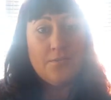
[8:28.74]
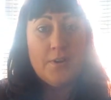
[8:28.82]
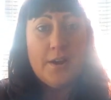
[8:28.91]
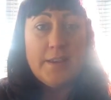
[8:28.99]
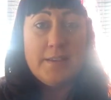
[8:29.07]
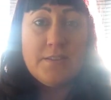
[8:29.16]

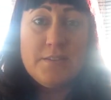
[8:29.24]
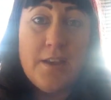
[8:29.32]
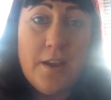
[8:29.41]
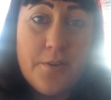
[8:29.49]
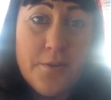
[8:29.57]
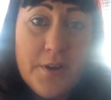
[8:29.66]
Right,
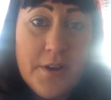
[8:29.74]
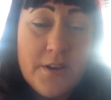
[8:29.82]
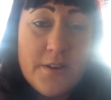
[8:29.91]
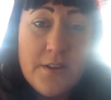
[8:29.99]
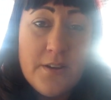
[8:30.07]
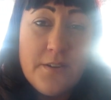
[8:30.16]
so I
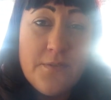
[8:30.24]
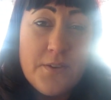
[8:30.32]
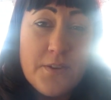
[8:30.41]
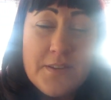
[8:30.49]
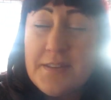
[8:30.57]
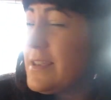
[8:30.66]
don't know if
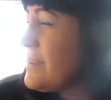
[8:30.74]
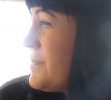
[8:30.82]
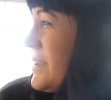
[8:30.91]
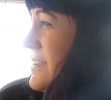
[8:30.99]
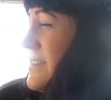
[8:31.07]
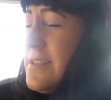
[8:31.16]
you can see
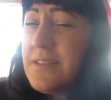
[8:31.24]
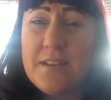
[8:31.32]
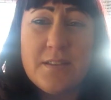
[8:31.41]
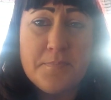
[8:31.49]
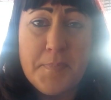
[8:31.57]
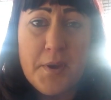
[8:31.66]
me because the
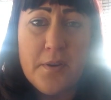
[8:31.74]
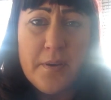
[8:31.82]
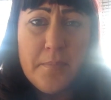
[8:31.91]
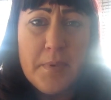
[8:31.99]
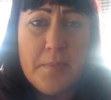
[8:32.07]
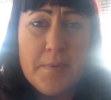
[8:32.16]
sun's
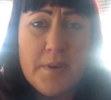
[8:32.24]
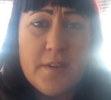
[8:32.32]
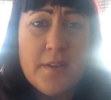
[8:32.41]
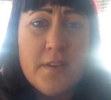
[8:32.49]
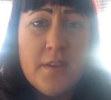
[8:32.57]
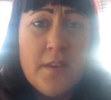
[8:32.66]
behind me,
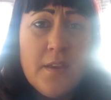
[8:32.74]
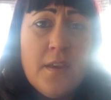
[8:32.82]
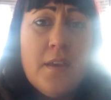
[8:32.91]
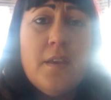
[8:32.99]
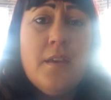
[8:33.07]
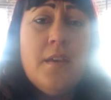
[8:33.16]
but
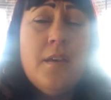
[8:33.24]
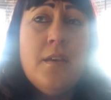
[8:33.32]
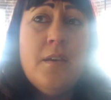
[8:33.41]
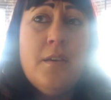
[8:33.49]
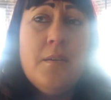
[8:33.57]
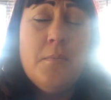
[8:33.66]

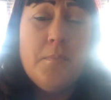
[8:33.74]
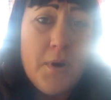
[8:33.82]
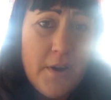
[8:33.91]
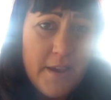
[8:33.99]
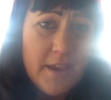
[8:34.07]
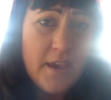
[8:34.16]

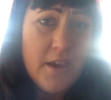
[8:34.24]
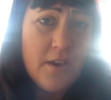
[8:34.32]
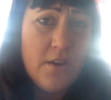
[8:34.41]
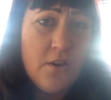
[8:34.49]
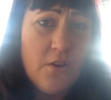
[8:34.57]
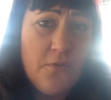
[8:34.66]
my
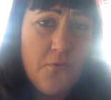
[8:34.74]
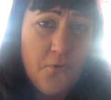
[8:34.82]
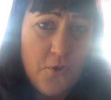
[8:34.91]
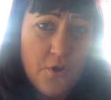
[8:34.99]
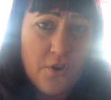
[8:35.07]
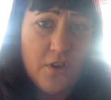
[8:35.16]

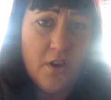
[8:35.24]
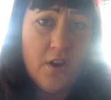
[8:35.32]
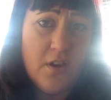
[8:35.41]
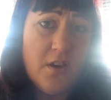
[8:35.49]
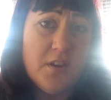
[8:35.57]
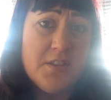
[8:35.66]
foot
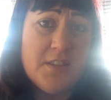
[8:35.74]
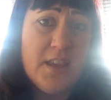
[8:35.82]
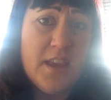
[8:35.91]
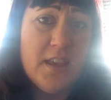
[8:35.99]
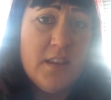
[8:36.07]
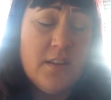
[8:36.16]

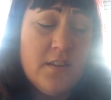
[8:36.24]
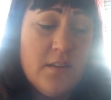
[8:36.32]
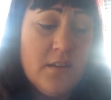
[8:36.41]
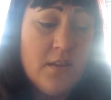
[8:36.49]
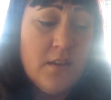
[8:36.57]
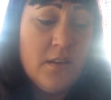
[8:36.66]
hurting
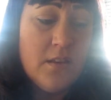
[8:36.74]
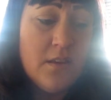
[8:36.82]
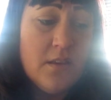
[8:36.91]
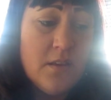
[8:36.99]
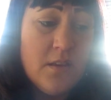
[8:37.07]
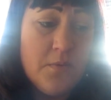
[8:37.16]

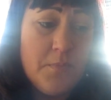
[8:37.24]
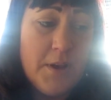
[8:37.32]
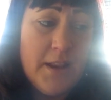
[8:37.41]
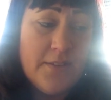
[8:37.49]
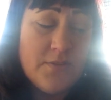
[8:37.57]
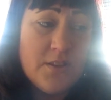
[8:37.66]
on
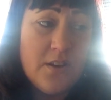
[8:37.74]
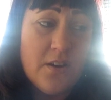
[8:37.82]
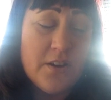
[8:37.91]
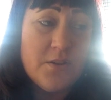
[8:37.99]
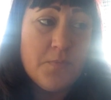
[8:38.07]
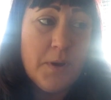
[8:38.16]
my left
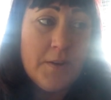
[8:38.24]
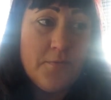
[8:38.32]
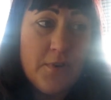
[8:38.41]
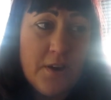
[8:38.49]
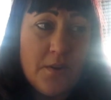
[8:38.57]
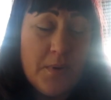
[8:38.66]
side
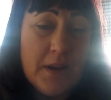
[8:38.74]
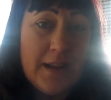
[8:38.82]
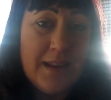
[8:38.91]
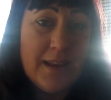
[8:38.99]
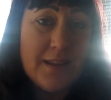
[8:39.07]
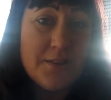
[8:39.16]
went very
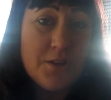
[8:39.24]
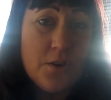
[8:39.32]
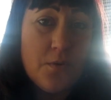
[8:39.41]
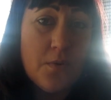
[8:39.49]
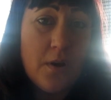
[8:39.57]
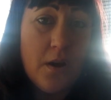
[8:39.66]
quickly
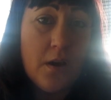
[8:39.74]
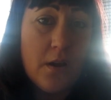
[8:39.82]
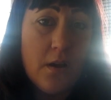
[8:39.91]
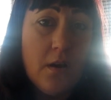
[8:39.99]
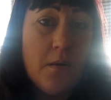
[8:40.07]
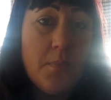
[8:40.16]
into I
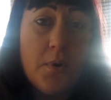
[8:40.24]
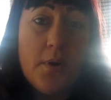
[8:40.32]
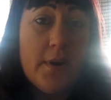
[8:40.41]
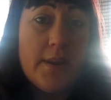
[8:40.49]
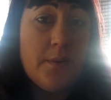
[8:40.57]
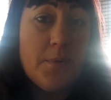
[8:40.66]
can't
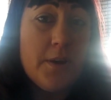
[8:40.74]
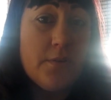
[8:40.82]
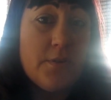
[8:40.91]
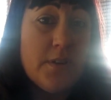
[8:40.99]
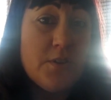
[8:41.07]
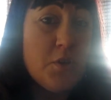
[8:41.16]
put any weight
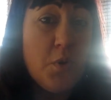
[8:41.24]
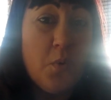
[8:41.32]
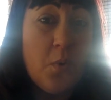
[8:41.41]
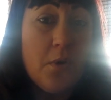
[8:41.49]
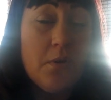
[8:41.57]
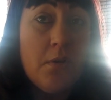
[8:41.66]
on it at
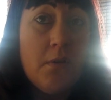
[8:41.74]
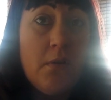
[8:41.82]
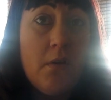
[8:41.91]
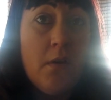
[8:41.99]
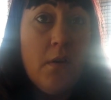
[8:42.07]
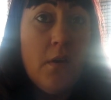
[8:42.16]
all.
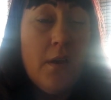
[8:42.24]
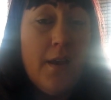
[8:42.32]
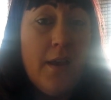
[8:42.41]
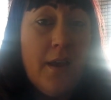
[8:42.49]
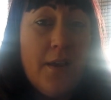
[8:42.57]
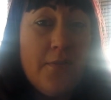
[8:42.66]

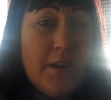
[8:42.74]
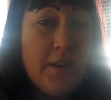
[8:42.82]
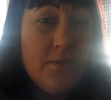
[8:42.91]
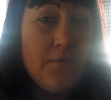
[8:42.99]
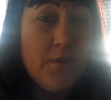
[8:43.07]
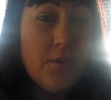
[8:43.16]
Have
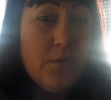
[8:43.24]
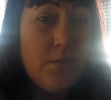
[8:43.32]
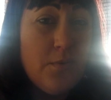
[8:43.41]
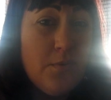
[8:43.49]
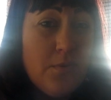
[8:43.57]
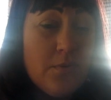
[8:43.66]
any of
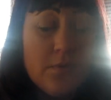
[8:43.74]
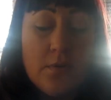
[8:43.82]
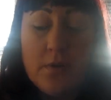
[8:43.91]
you